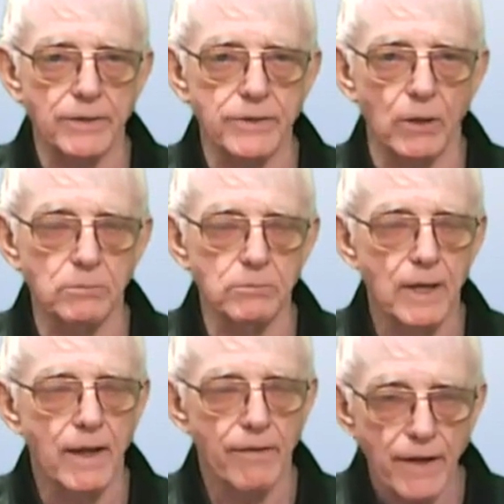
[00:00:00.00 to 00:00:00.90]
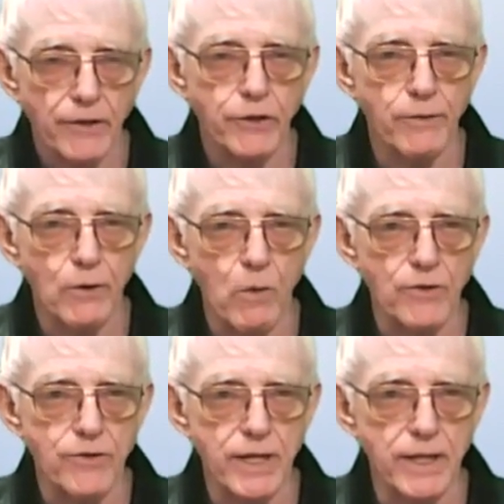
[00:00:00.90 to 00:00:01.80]
So thank you for
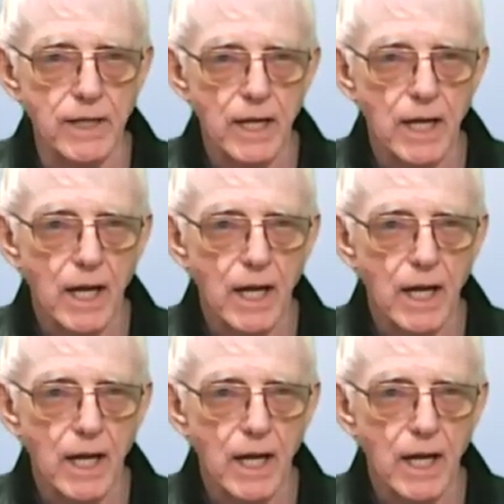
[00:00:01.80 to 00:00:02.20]
watching.